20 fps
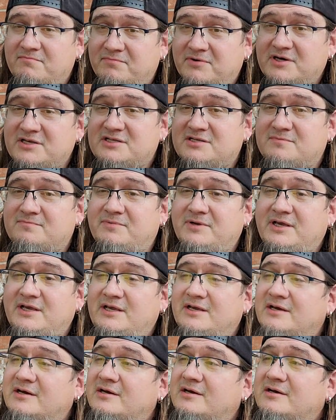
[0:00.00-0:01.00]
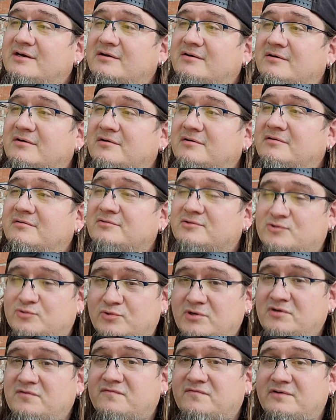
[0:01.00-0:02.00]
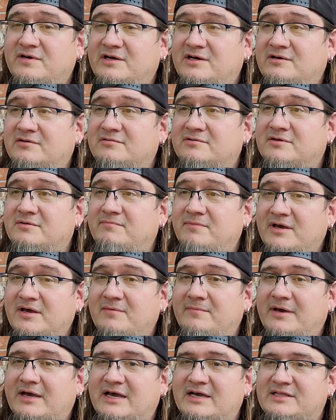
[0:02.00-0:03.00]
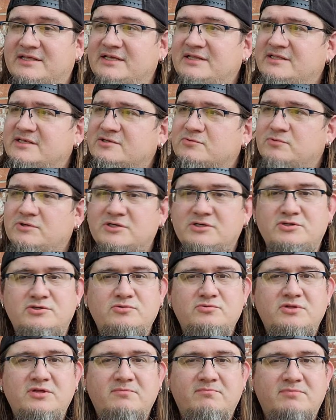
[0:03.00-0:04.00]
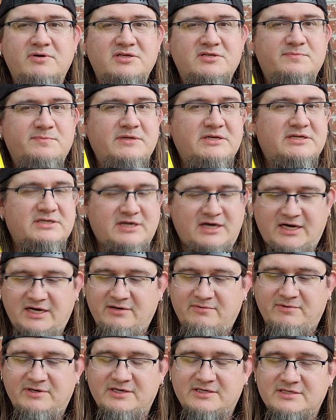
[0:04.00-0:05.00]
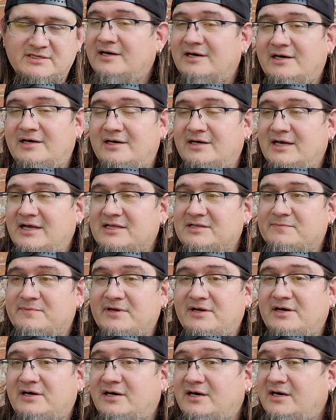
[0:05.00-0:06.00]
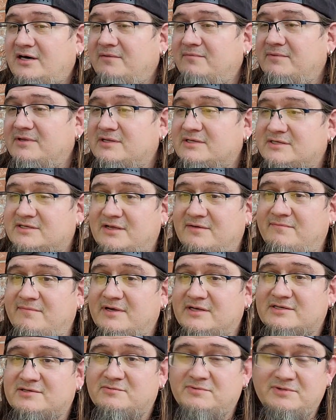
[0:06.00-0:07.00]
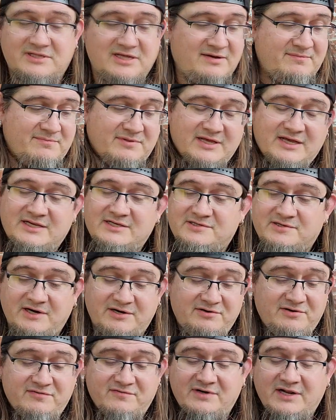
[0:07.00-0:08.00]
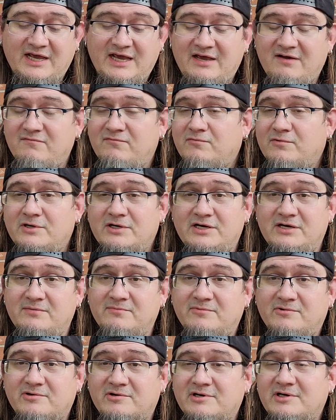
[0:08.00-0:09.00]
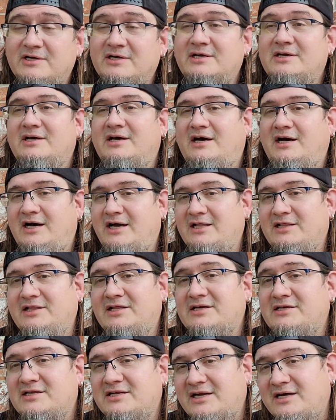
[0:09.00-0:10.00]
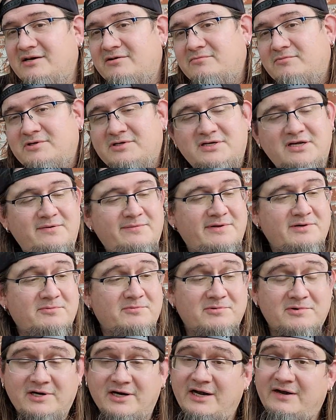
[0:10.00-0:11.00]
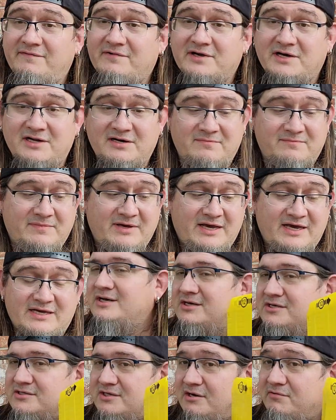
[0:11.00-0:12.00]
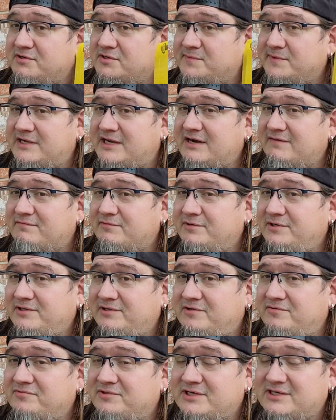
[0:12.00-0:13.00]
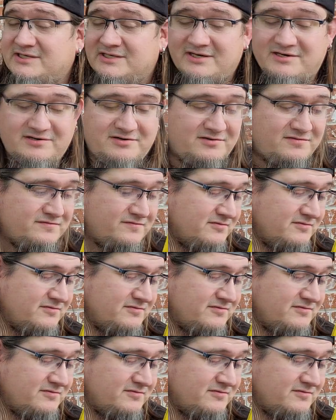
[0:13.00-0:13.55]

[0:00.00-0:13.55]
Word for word: Buzz Bee 12-round Mega Mag. I think this went to the Buzz Bee Tyrant. It has been a hot minute since I messed with that blaster. I don't even have one anymore. I lent it out one time at a war and I never got it back. So always be careful when you loan things out at Nerf